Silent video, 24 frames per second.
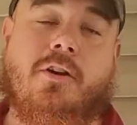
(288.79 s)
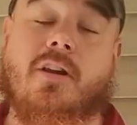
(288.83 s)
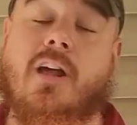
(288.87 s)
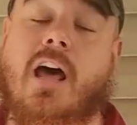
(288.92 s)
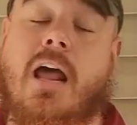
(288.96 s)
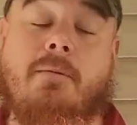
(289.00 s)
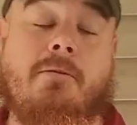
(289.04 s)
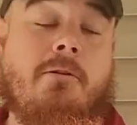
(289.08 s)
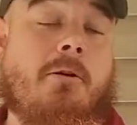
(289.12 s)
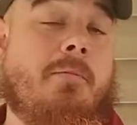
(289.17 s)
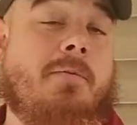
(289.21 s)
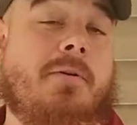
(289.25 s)
A lot
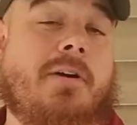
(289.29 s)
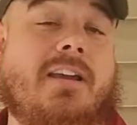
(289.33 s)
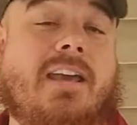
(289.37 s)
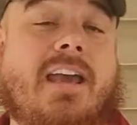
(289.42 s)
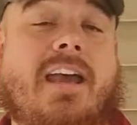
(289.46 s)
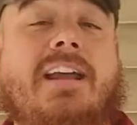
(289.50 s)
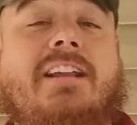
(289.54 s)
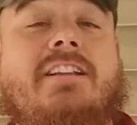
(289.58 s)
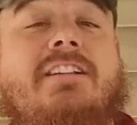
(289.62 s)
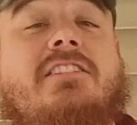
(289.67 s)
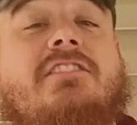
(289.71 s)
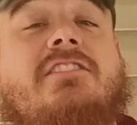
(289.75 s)
of people put
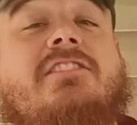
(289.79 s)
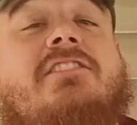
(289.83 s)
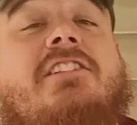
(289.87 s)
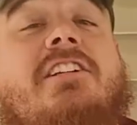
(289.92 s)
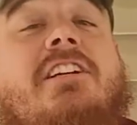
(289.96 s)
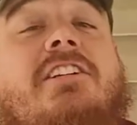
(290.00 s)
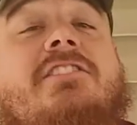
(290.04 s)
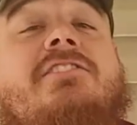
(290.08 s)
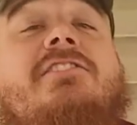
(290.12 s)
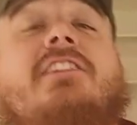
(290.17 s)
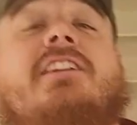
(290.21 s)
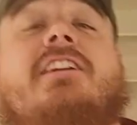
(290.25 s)
Cajun
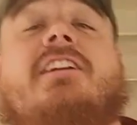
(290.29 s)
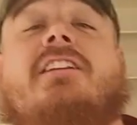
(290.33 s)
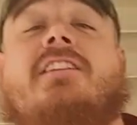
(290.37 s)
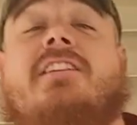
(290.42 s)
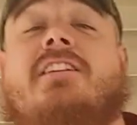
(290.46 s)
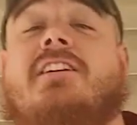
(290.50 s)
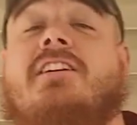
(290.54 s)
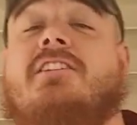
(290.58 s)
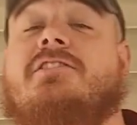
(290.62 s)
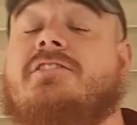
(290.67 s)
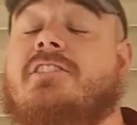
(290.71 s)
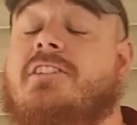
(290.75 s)
seasoning in
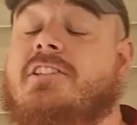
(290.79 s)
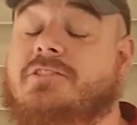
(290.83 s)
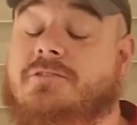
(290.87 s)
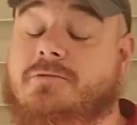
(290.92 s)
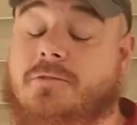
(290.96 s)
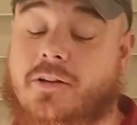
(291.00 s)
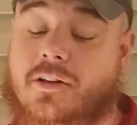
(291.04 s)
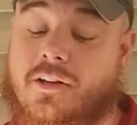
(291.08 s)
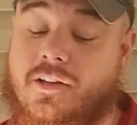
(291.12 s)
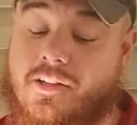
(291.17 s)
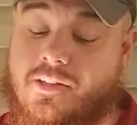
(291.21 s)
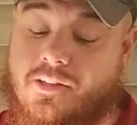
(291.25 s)
this and it's
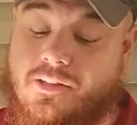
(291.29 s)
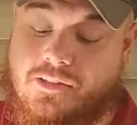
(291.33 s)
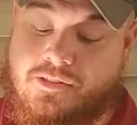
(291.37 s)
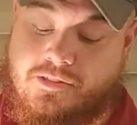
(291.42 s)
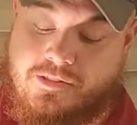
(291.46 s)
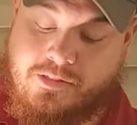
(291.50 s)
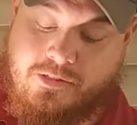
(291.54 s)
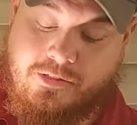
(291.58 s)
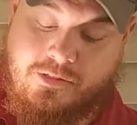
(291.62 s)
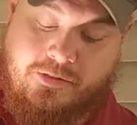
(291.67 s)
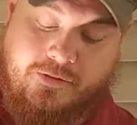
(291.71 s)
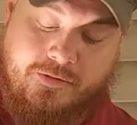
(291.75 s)
really good
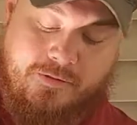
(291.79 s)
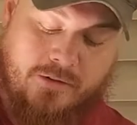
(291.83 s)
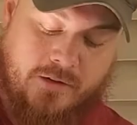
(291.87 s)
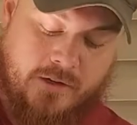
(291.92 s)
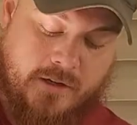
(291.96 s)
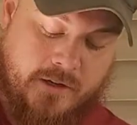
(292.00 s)
too.